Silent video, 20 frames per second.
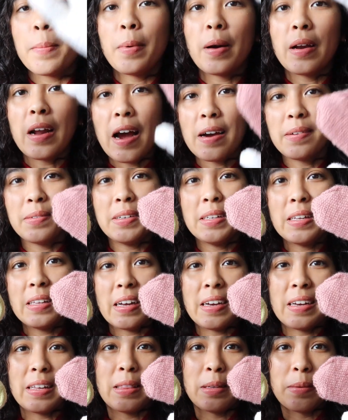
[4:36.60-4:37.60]
But I really
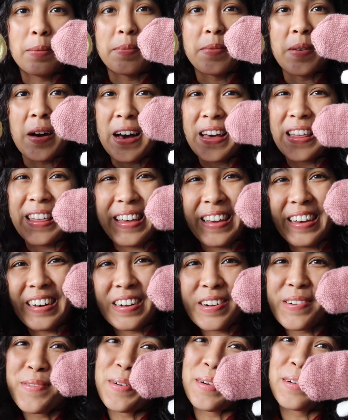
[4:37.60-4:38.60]
like them. I think
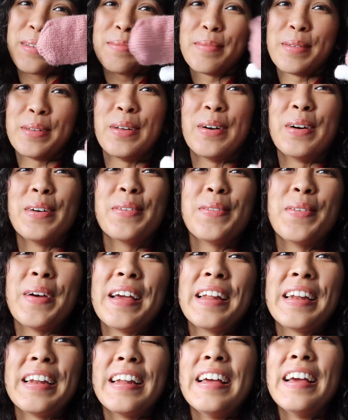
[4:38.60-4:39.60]
I'll wear them a lot
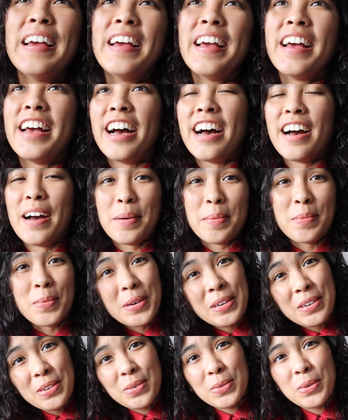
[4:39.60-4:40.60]
when um,
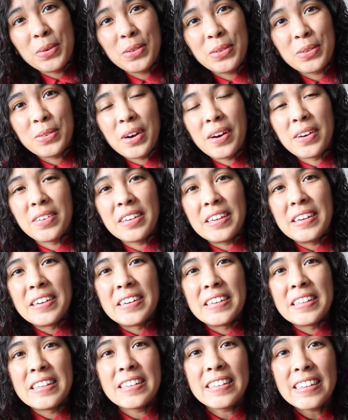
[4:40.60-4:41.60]
winter rolls around here
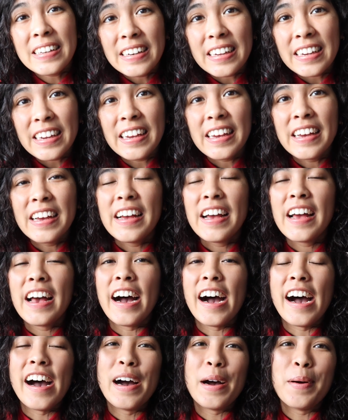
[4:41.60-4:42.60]
in Sydney.
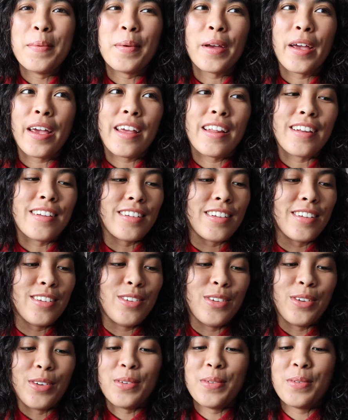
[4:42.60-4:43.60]
Um, and
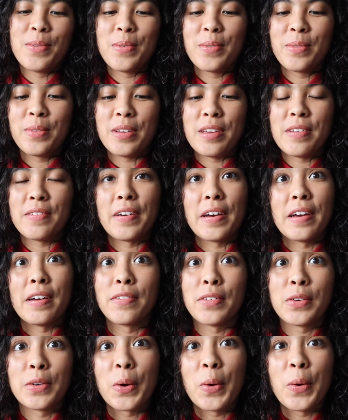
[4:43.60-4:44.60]
you know, if I
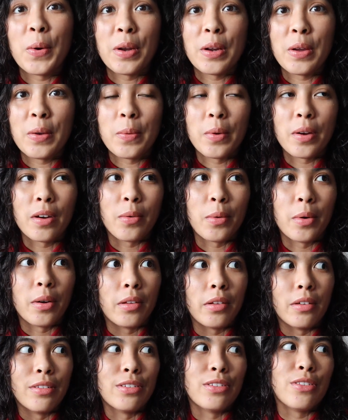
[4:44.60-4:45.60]
ever go anywhere where
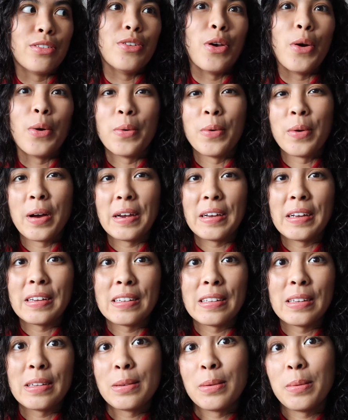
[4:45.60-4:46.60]
there's snow, I
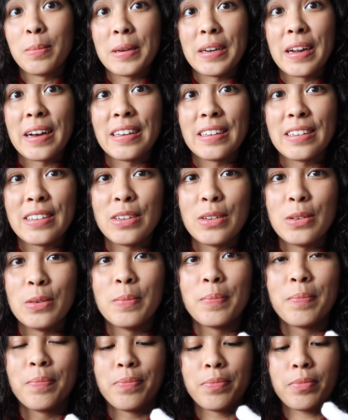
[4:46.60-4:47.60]
guess this will be nice too.
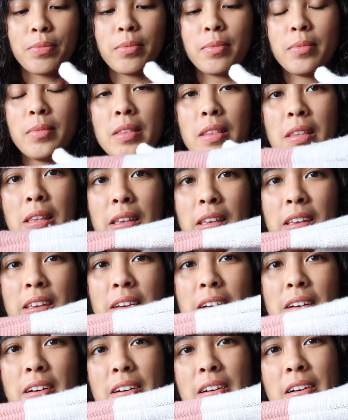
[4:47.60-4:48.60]

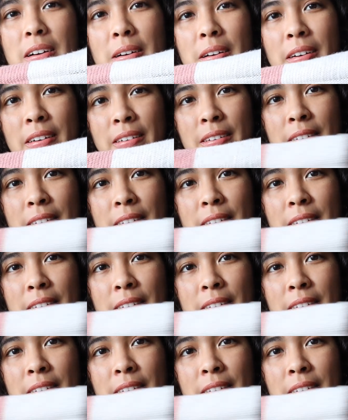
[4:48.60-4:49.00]
Ah!